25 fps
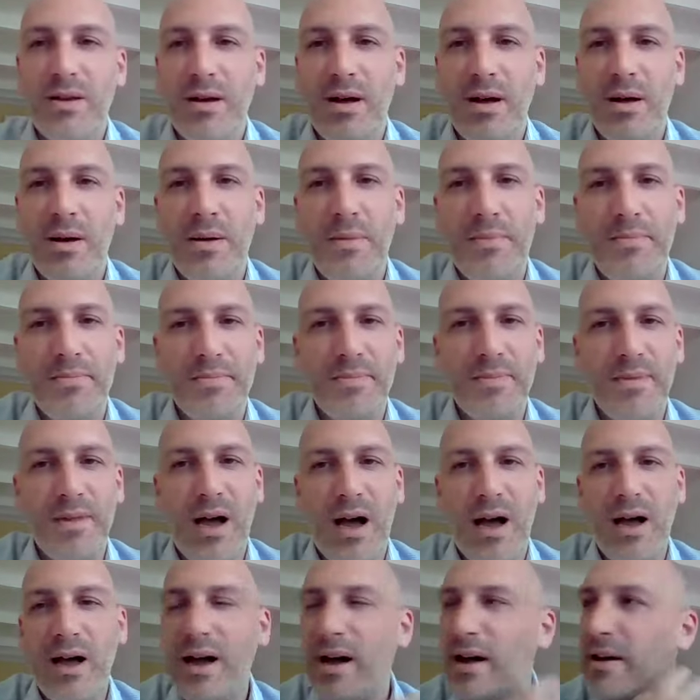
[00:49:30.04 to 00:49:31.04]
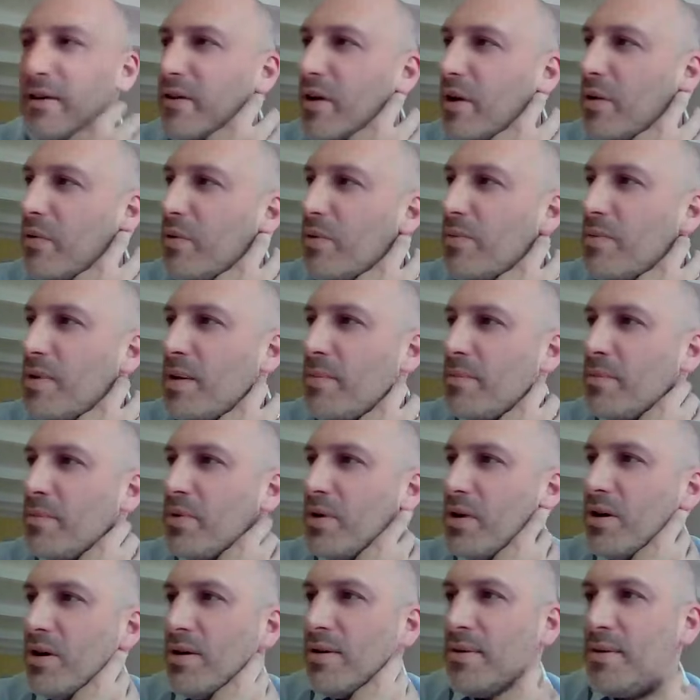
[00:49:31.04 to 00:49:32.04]
I
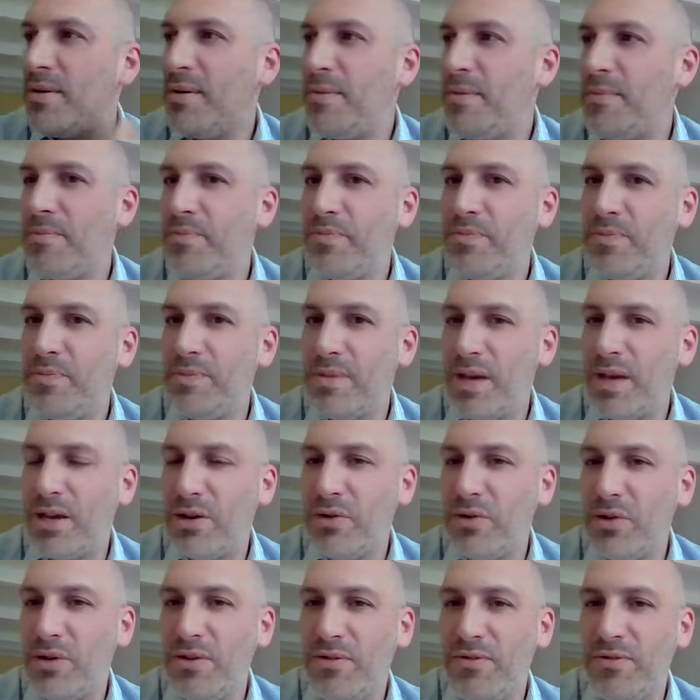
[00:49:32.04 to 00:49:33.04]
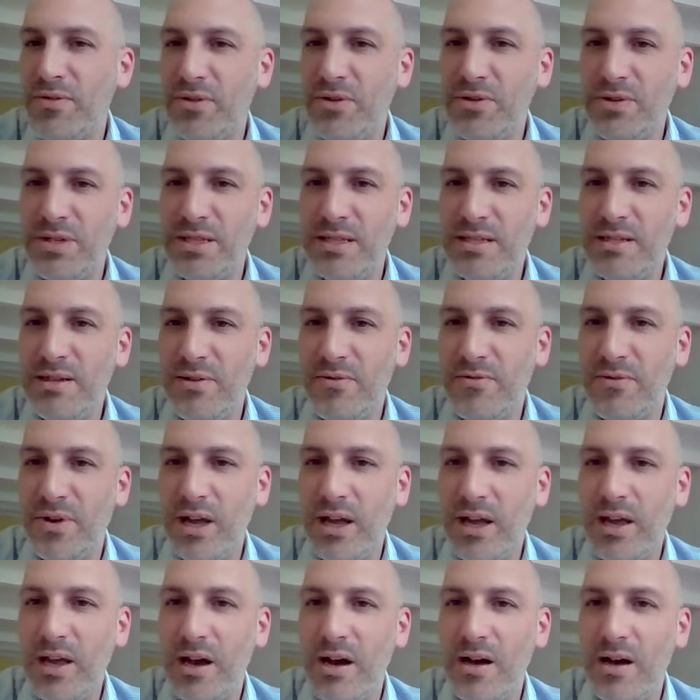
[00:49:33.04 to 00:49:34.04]
remember, I don't know if the city of
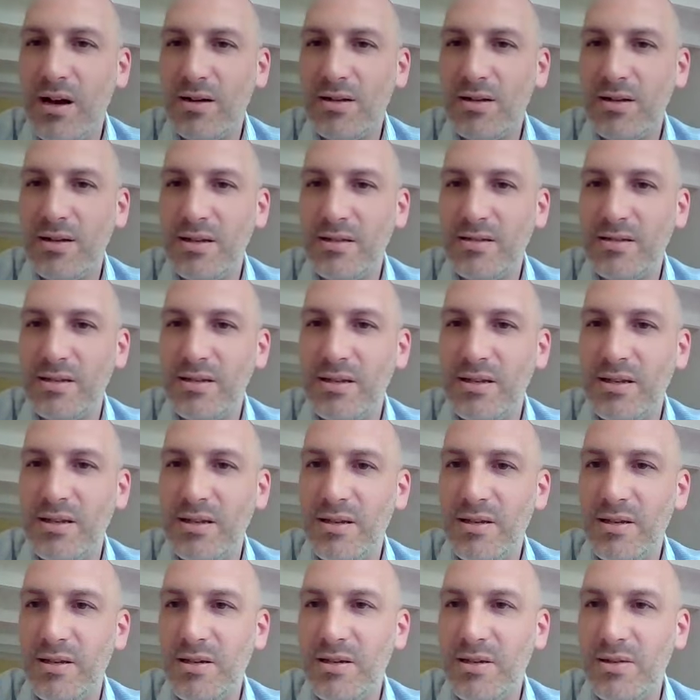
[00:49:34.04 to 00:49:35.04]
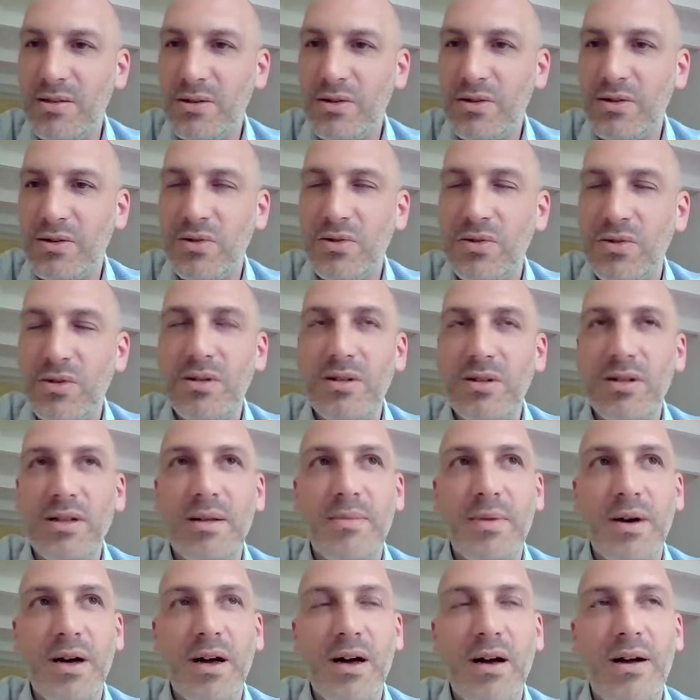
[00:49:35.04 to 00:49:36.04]
Riga is in the call,
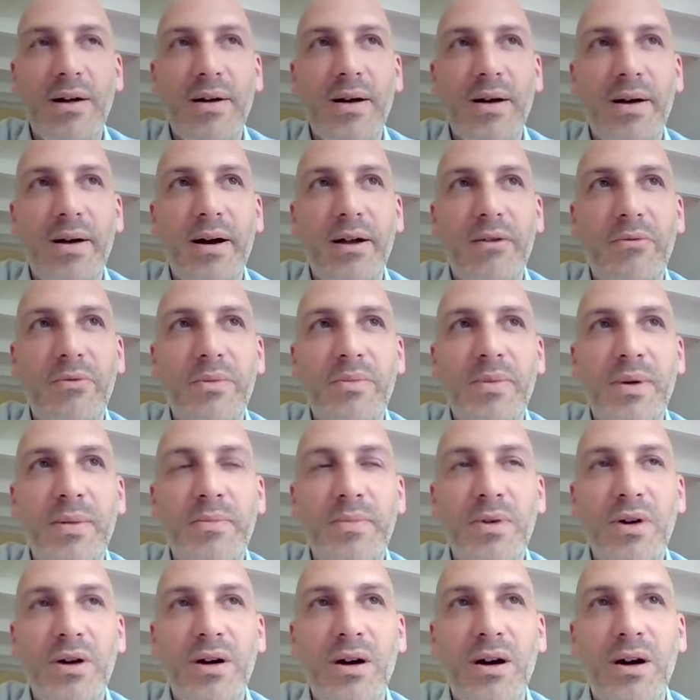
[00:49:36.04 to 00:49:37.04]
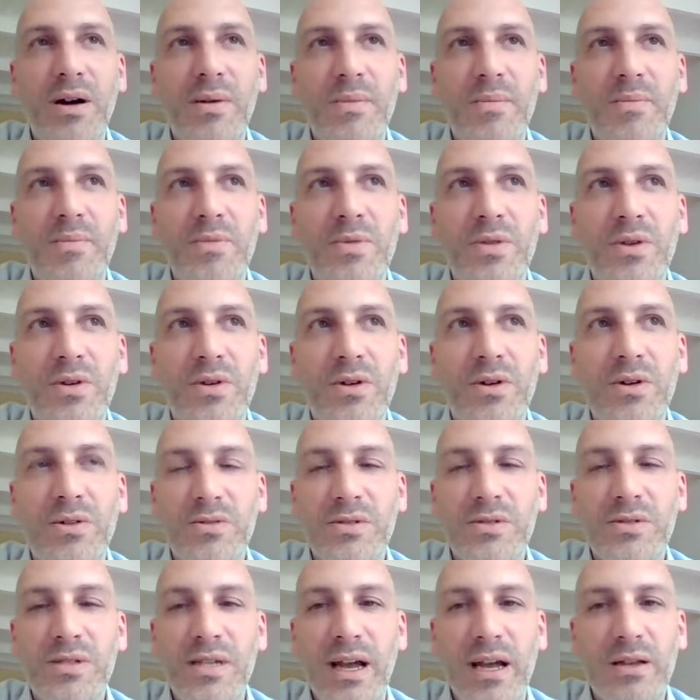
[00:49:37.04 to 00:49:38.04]
but I remember the
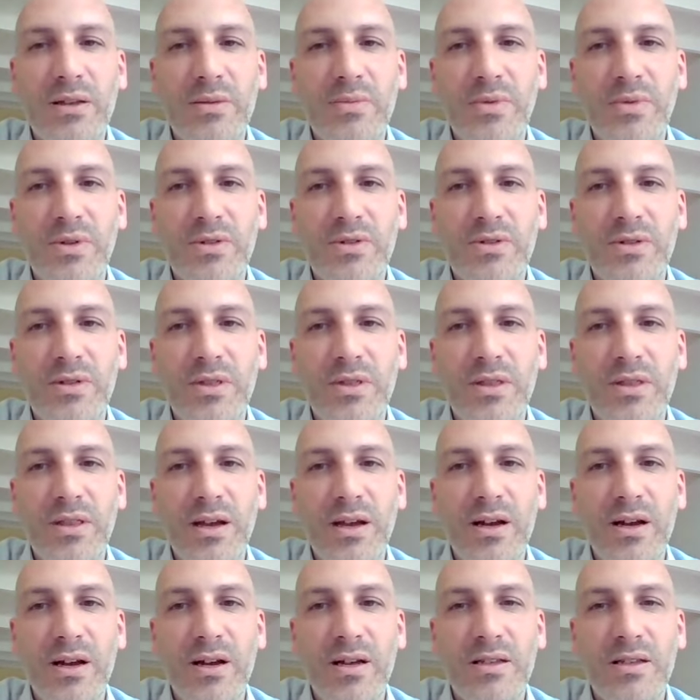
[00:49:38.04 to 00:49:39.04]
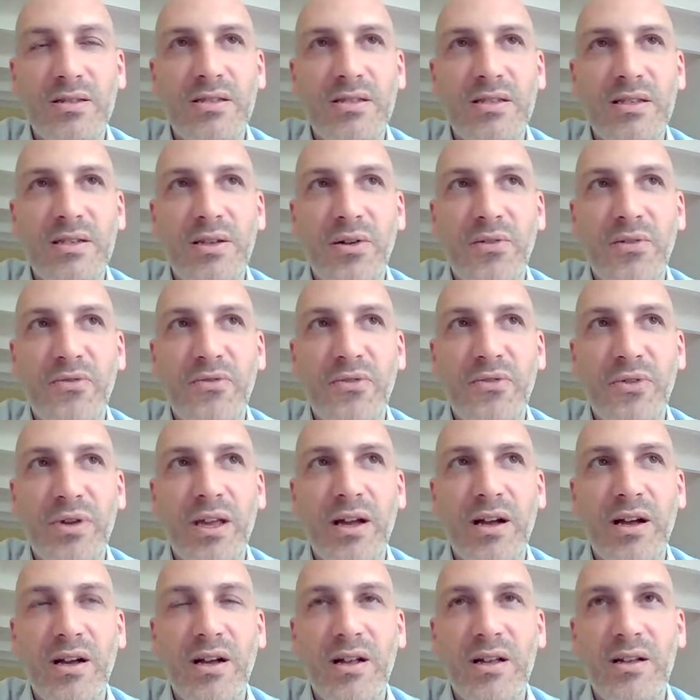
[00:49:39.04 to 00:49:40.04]
contact person there at the city of
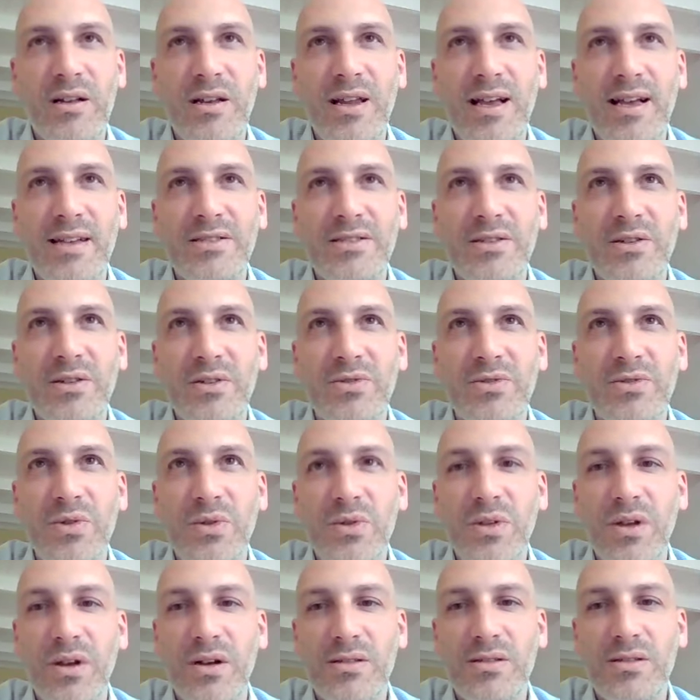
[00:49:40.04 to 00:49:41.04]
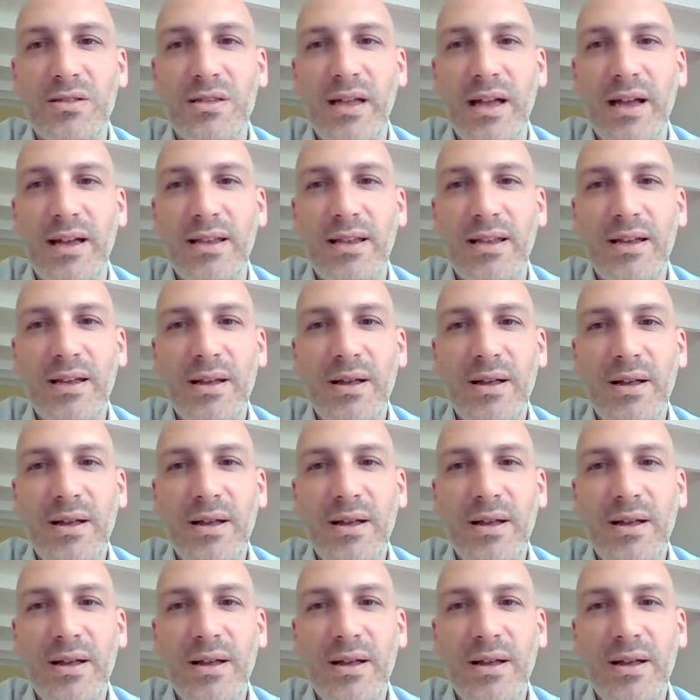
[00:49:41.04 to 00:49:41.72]
Riga last year told us that